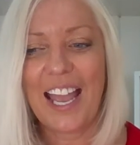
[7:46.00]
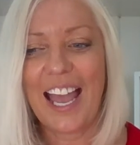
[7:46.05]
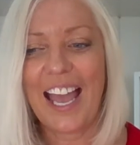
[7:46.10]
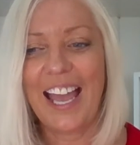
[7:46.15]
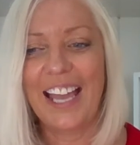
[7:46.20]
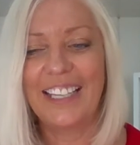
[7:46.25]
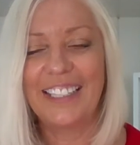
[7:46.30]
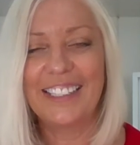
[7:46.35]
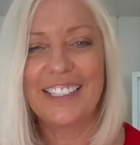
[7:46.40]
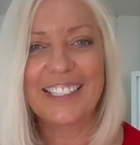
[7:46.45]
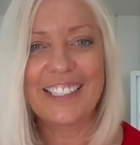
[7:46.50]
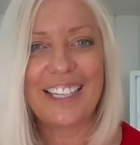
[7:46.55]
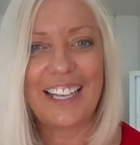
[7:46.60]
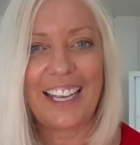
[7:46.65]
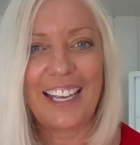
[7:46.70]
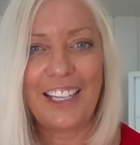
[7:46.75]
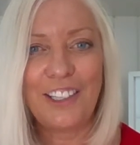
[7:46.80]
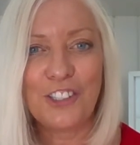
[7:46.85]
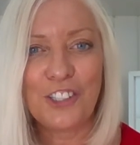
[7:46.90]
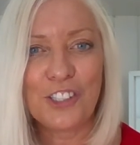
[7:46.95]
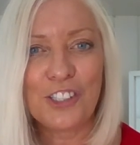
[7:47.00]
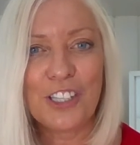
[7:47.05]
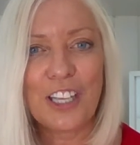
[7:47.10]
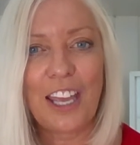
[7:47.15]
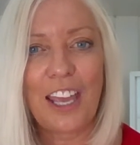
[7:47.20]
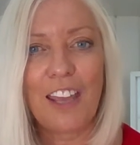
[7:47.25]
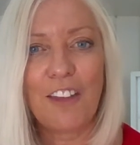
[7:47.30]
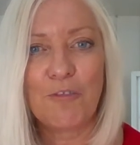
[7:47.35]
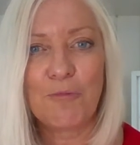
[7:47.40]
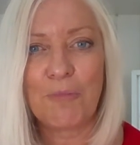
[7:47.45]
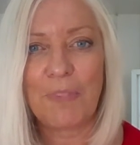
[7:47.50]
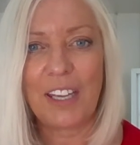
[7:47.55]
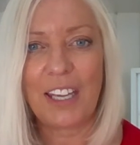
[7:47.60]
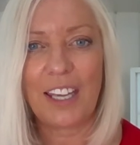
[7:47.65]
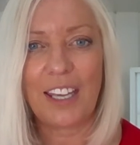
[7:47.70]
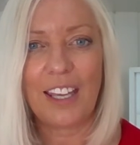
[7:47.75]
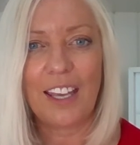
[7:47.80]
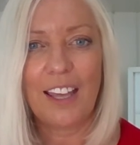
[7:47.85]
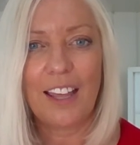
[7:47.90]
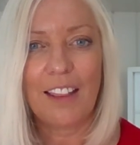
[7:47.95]
And it just gave
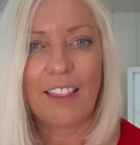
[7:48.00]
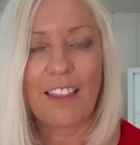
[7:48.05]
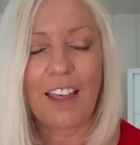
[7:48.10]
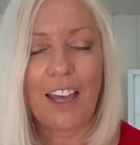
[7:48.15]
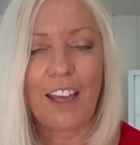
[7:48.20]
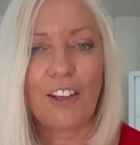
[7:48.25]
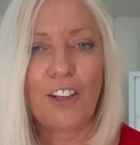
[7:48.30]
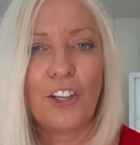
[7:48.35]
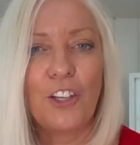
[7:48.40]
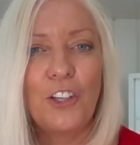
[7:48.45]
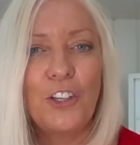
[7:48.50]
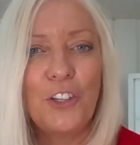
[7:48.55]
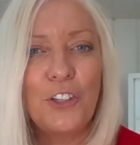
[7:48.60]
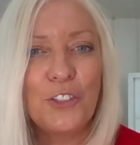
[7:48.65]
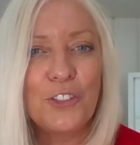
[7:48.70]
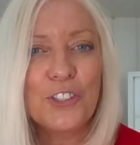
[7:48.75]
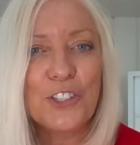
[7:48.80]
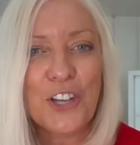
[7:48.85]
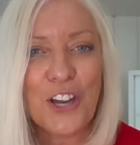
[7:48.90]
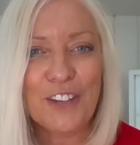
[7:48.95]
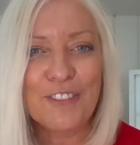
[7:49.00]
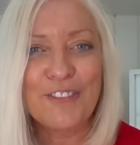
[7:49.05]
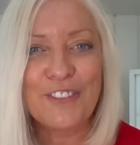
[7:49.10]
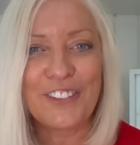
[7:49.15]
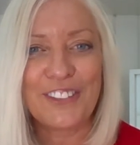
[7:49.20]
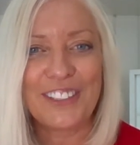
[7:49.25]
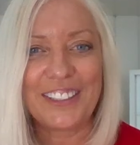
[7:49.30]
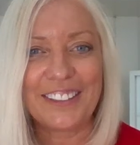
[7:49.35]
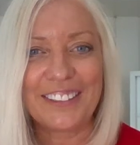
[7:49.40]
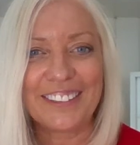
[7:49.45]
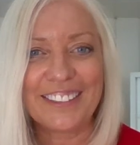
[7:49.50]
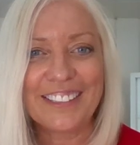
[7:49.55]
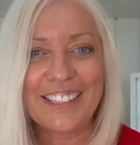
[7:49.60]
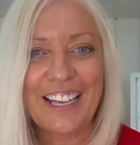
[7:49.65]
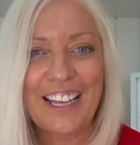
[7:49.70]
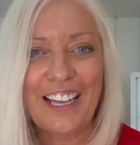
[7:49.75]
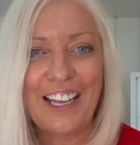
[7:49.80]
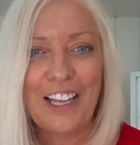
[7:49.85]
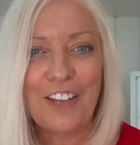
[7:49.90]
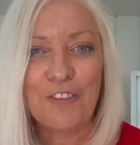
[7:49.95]
me that huge confidence
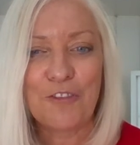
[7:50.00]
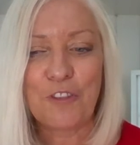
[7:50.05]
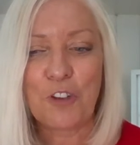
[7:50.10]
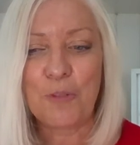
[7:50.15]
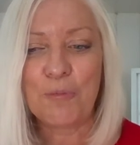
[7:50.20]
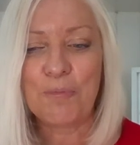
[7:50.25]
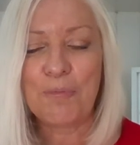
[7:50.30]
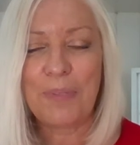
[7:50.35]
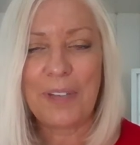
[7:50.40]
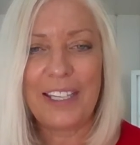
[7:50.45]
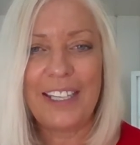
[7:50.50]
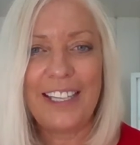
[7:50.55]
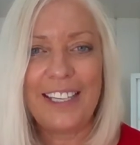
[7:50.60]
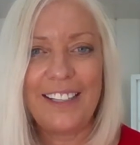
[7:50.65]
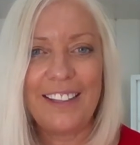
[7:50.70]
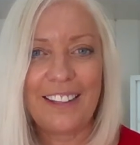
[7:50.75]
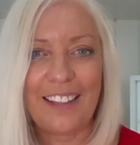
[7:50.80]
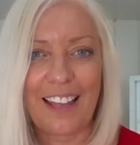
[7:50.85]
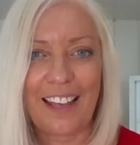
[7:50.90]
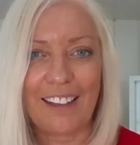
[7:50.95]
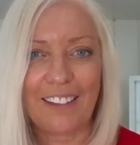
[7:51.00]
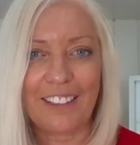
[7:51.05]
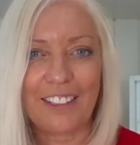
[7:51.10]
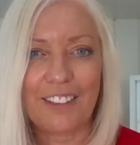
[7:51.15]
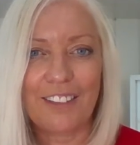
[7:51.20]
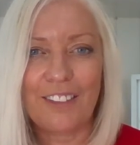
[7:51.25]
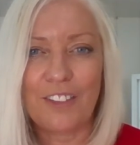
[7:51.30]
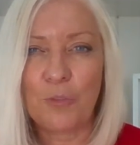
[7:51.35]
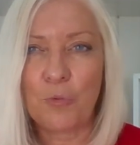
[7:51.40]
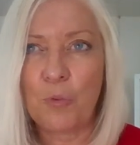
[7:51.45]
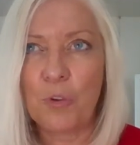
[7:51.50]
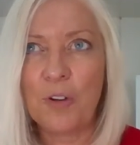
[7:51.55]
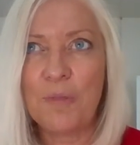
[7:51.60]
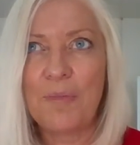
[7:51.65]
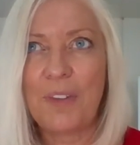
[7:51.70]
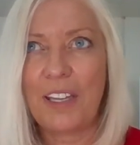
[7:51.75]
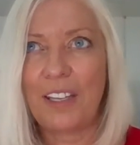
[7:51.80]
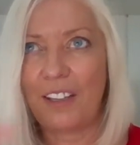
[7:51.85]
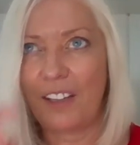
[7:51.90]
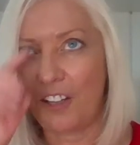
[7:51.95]
from being that
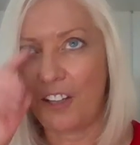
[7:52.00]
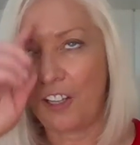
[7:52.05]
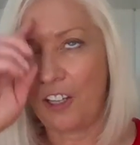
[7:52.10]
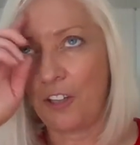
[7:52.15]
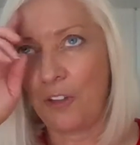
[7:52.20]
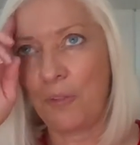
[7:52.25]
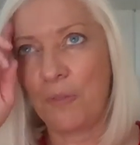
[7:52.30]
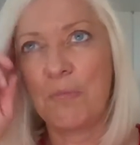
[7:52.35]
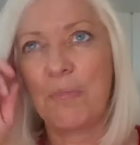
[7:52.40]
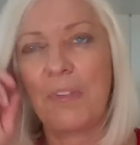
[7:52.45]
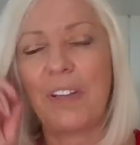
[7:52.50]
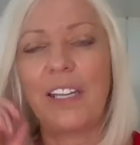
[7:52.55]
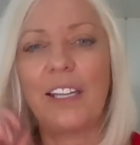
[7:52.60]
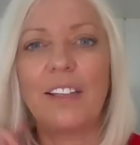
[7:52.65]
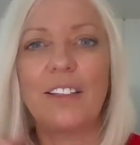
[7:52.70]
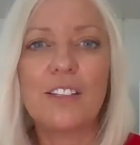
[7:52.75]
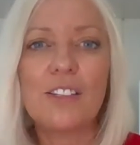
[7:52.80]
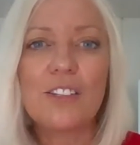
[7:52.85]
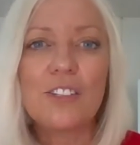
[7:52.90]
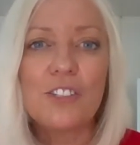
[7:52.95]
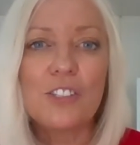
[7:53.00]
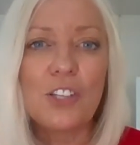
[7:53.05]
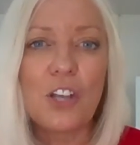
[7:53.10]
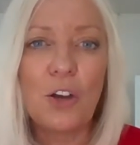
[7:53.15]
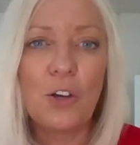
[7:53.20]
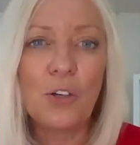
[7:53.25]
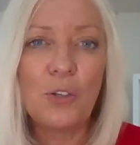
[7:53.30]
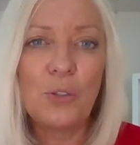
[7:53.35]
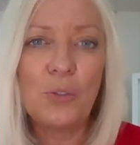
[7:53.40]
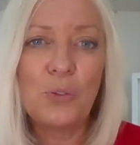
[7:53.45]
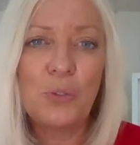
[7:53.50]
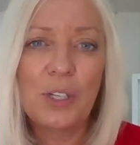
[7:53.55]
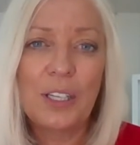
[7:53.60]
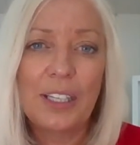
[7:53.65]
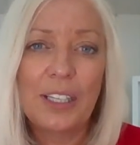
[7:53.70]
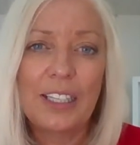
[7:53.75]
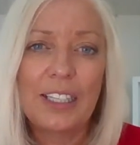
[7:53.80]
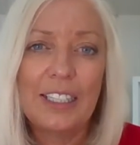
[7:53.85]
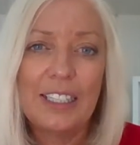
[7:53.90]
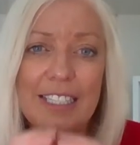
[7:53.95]
woman who'd been so
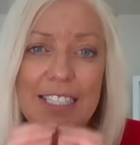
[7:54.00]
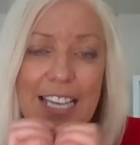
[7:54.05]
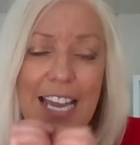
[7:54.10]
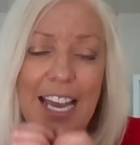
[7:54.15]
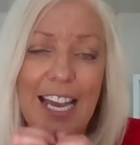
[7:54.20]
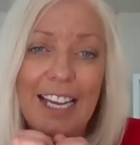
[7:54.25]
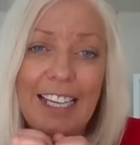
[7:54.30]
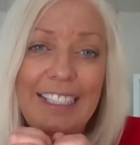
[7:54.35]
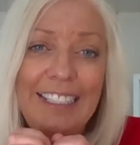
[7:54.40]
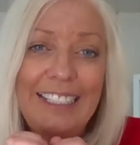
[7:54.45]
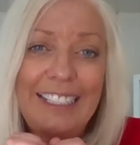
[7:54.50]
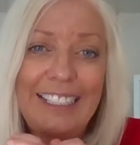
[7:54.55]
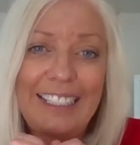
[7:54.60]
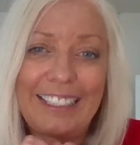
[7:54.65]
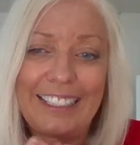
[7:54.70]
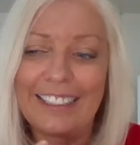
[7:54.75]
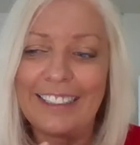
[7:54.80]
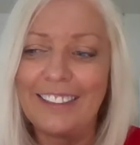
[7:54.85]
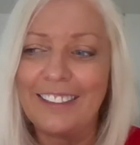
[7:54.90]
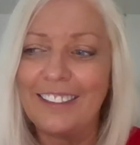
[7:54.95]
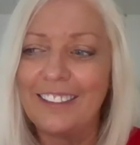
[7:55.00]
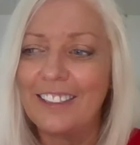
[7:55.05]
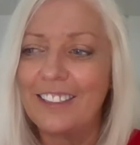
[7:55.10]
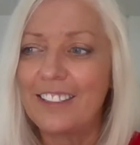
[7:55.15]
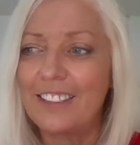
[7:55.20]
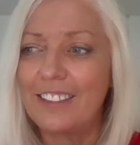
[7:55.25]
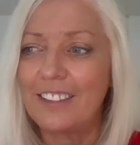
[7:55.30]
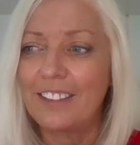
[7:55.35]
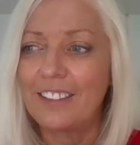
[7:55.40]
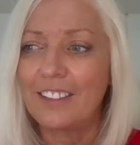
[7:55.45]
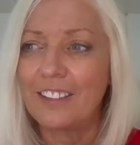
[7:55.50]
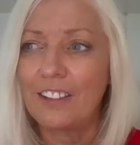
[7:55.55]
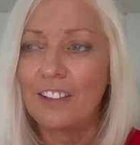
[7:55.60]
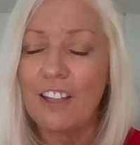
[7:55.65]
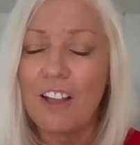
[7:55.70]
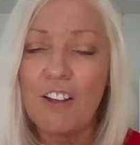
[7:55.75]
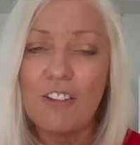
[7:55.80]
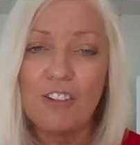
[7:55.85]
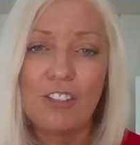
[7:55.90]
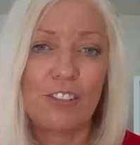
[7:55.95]
tiny and
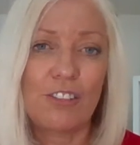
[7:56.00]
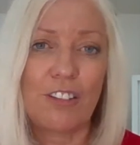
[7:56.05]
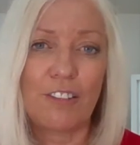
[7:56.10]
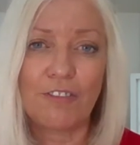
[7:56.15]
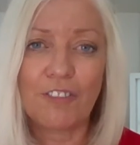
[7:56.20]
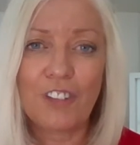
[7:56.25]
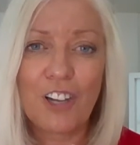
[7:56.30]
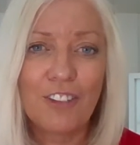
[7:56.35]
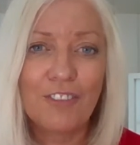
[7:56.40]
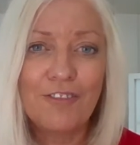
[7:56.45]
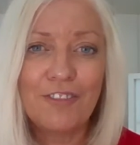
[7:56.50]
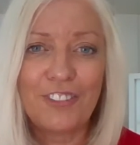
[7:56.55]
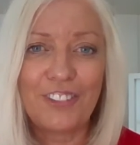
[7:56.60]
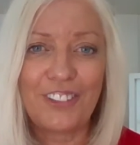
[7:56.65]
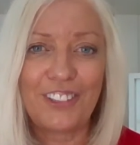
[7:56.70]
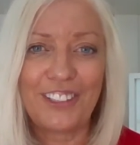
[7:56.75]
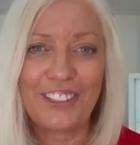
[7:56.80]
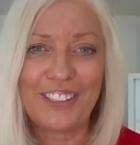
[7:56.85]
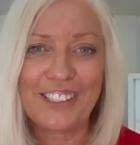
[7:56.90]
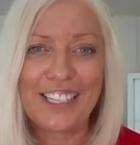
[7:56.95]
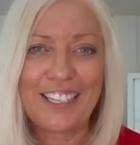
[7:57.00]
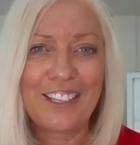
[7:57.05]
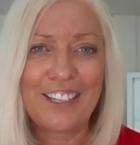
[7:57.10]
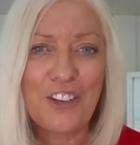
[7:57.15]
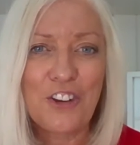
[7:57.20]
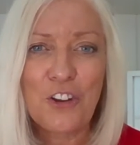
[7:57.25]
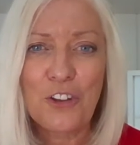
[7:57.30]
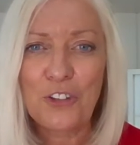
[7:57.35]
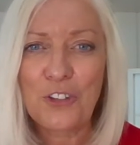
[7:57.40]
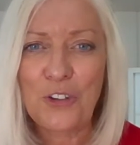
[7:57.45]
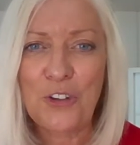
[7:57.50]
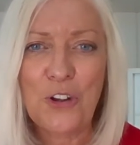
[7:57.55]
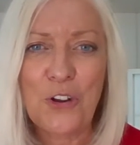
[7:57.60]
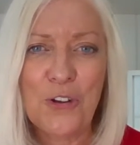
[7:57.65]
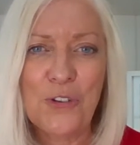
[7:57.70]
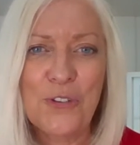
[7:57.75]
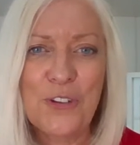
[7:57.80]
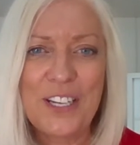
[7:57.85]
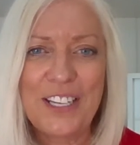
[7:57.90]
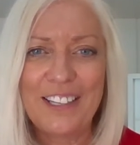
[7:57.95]
lost of confidence and not
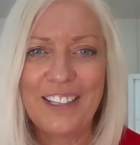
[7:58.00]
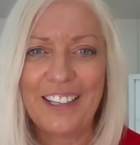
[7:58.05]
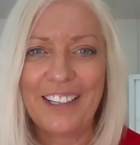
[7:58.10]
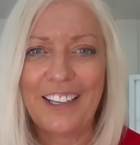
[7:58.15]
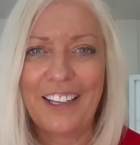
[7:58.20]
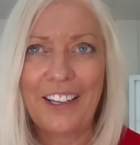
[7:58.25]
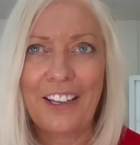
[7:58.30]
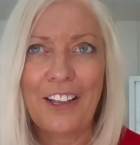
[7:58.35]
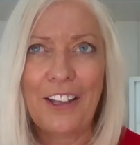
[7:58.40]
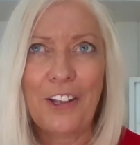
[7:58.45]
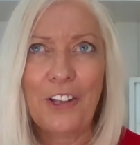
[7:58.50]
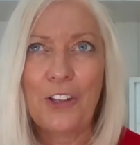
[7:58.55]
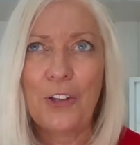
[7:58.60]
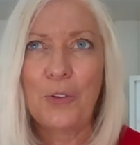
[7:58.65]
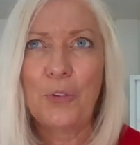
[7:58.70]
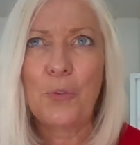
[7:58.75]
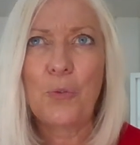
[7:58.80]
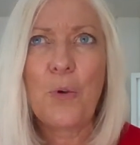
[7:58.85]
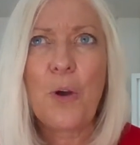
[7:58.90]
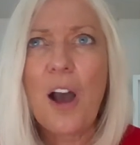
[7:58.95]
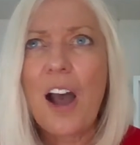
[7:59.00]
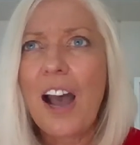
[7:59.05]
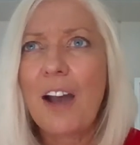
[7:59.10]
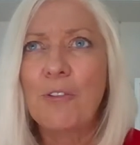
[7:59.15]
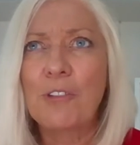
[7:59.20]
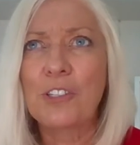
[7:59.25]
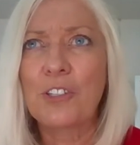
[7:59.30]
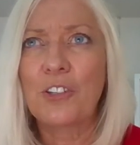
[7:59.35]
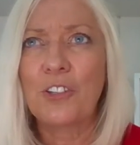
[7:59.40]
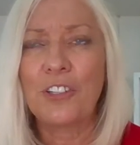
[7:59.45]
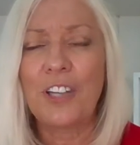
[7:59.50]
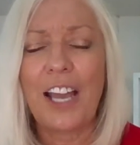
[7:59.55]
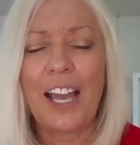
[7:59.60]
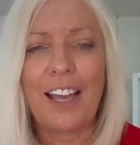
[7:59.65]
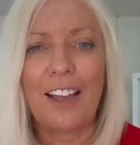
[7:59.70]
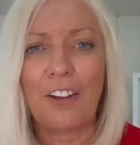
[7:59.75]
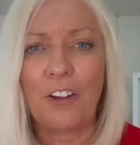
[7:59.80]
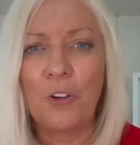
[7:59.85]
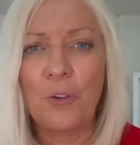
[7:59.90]
knowing what I was good at